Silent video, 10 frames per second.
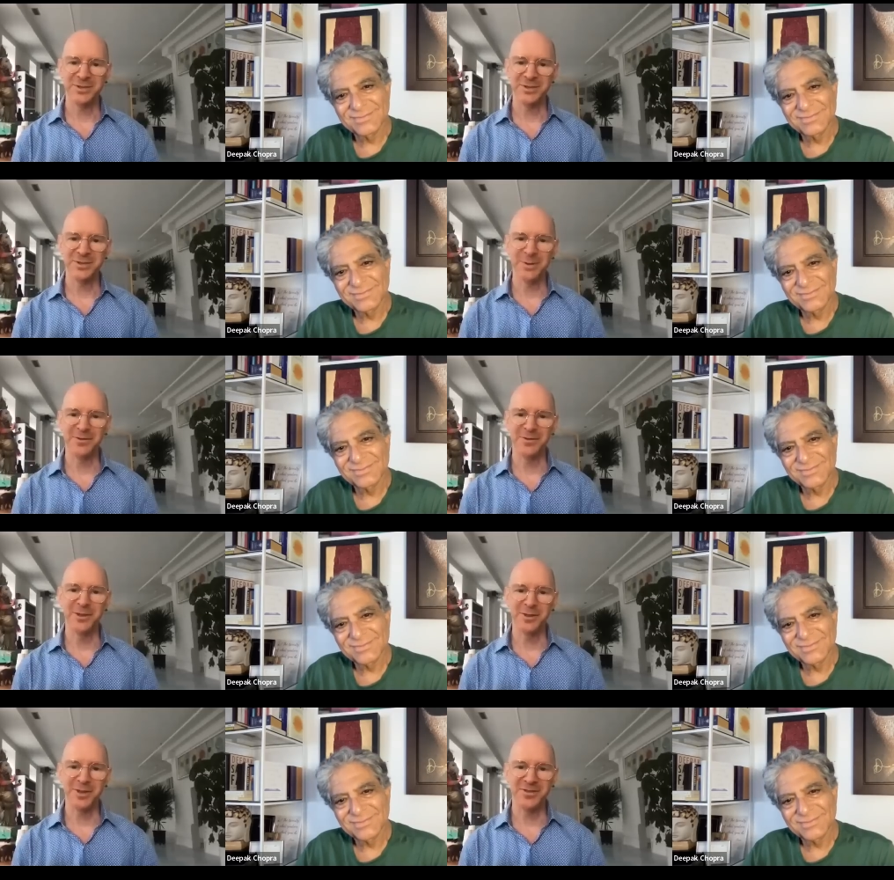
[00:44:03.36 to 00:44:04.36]
Speaker 1: these days we have
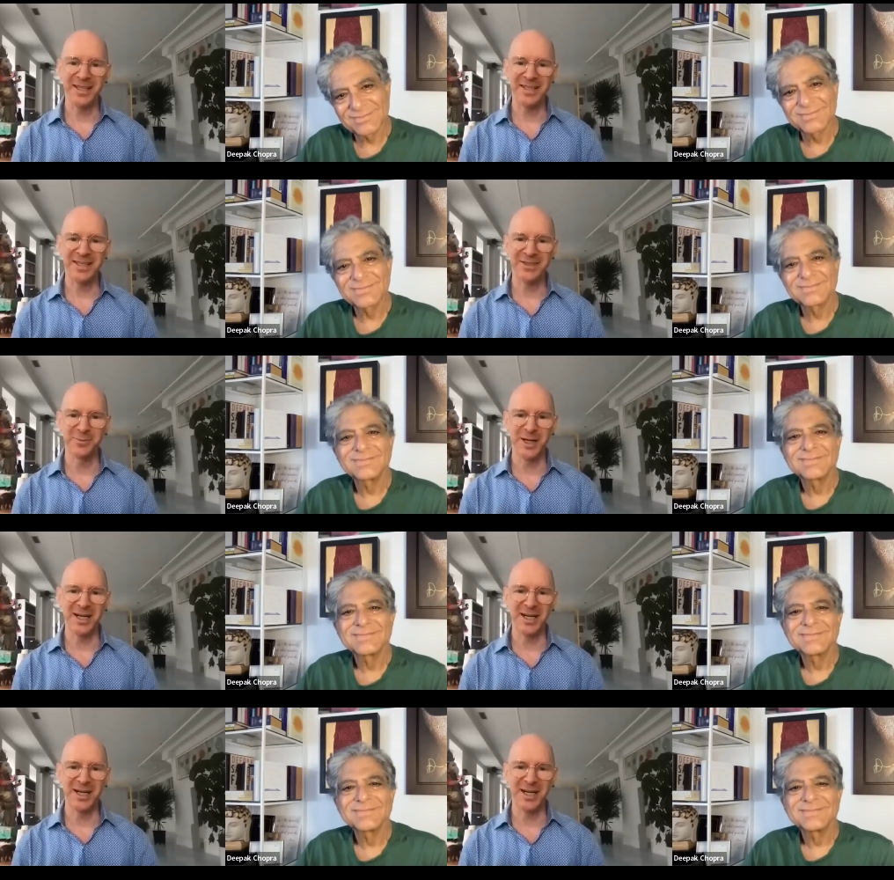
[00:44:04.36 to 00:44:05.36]
New York, Las
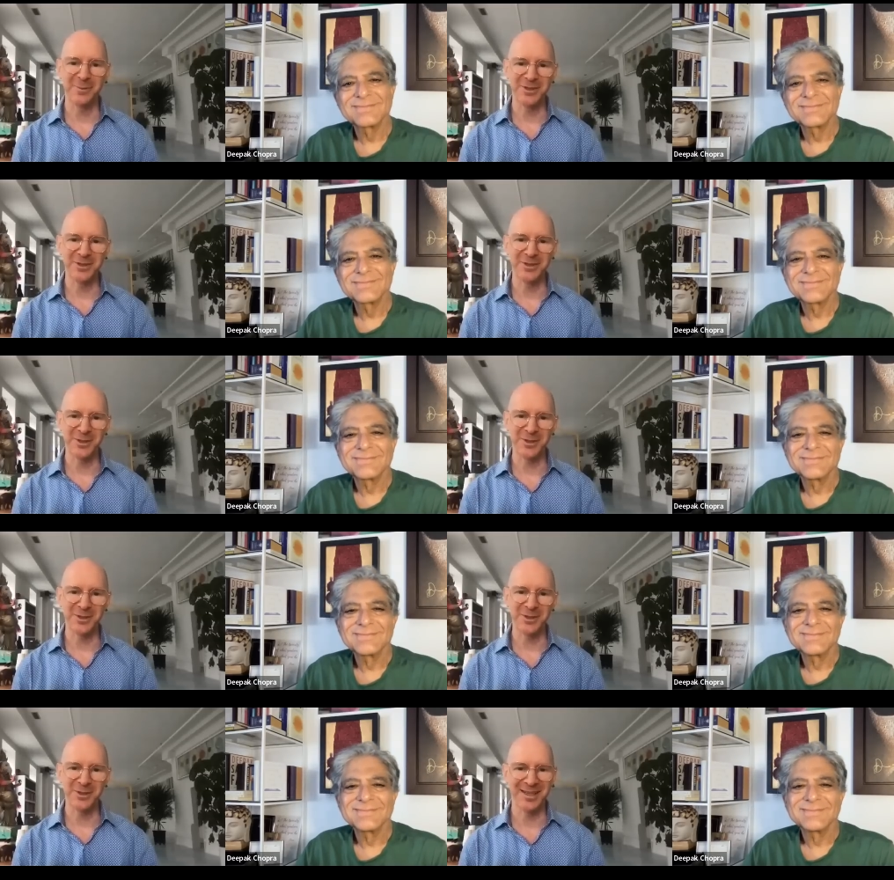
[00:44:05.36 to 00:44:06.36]
Vegas, and Dubai, which
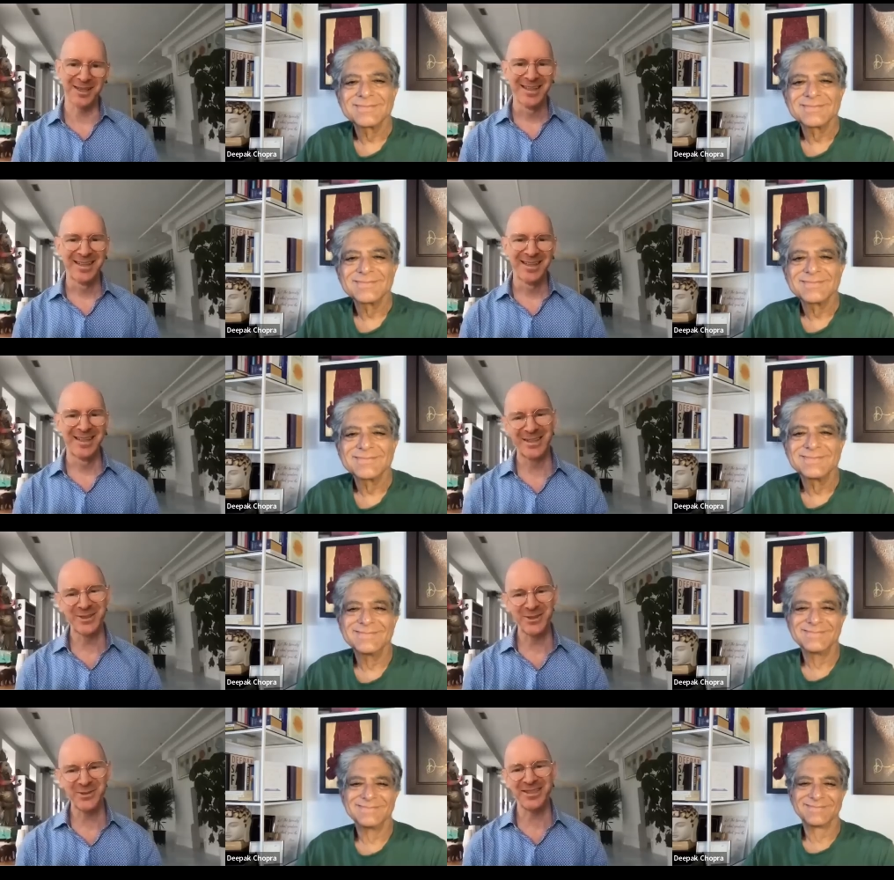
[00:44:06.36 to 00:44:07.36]
are all
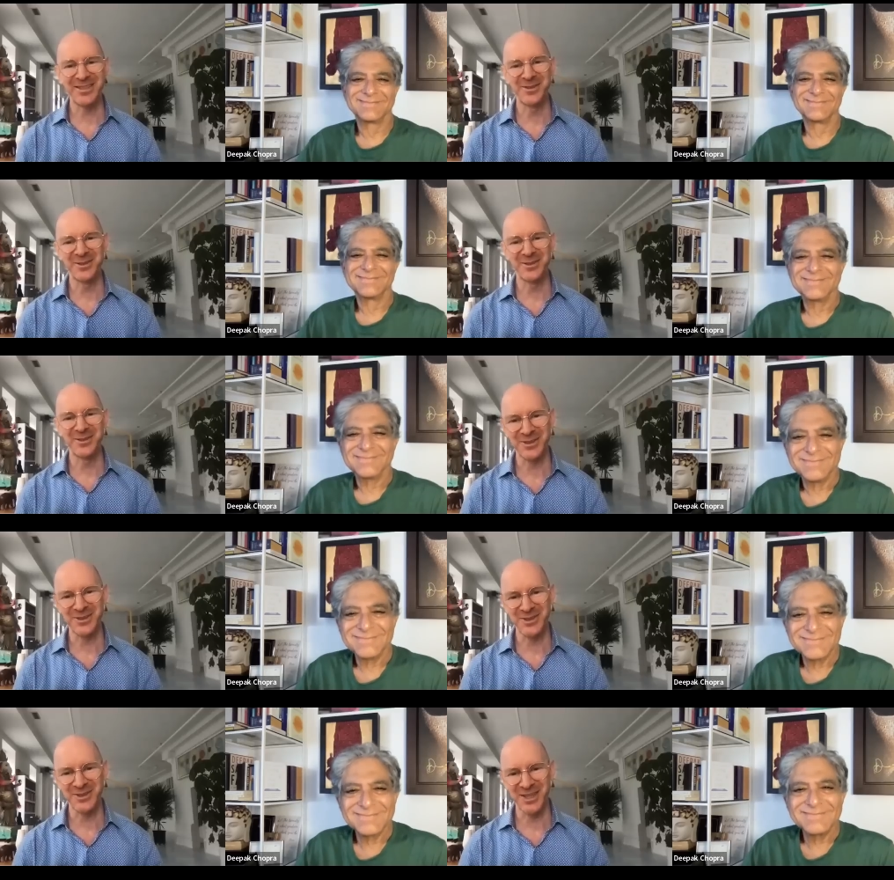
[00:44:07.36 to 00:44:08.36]
constructed
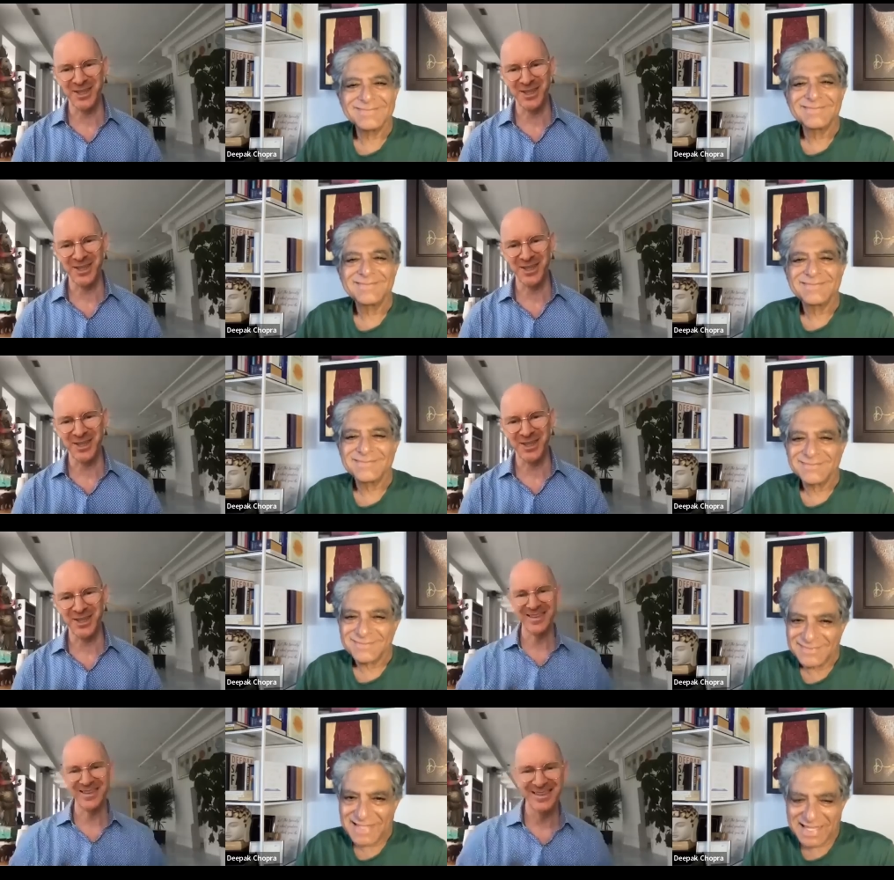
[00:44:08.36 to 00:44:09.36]
universes on their
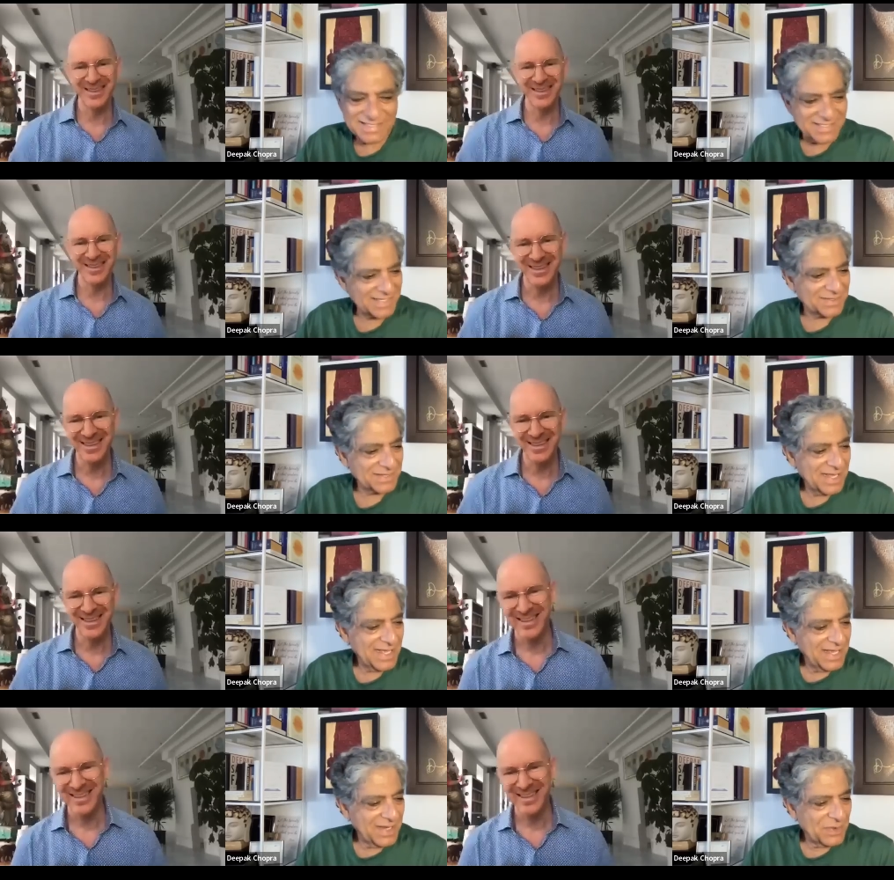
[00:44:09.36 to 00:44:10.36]
own.
Speaker 2: That's it.
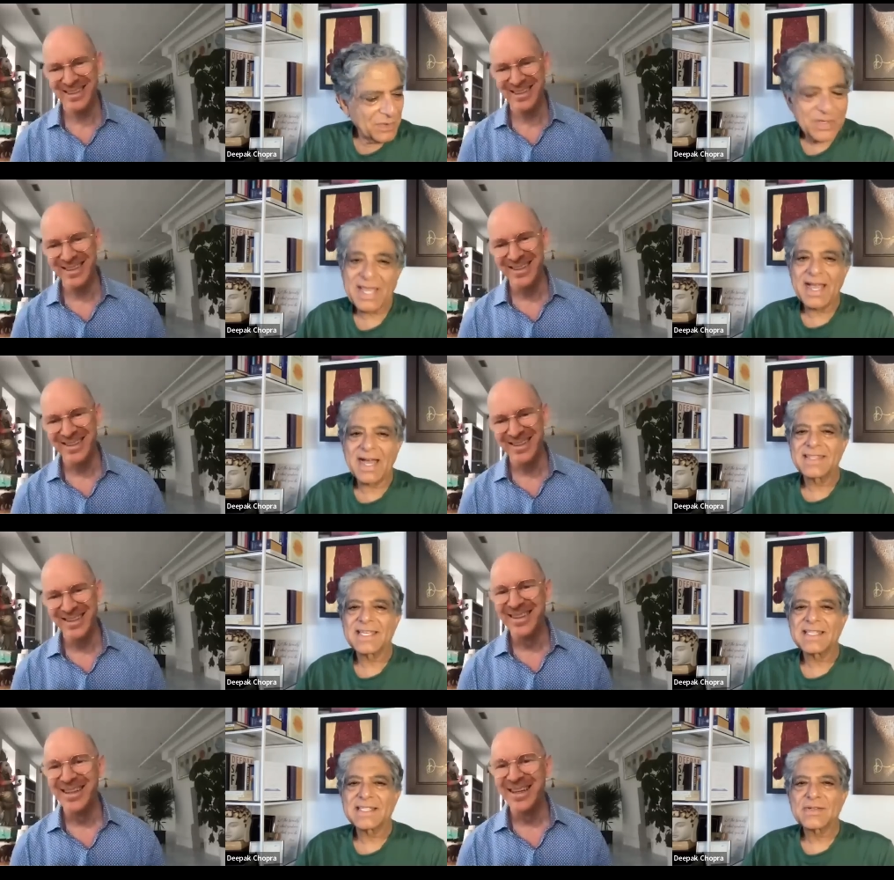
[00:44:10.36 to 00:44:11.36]
Okay, I
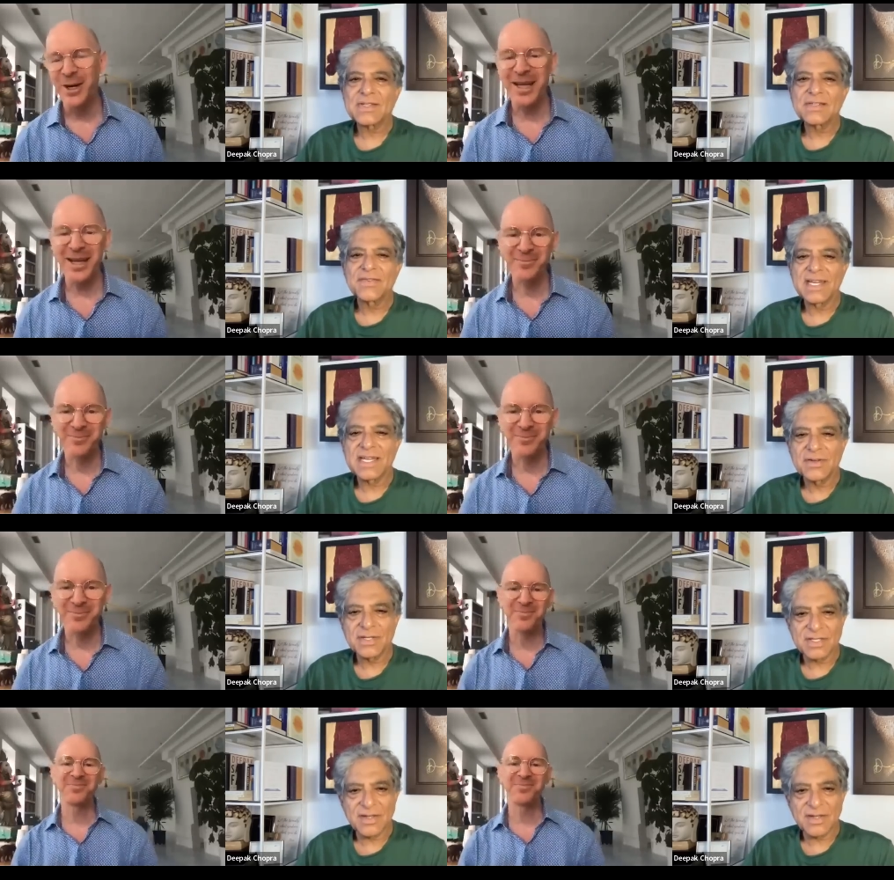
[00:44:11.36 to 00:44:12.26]
think this was a very good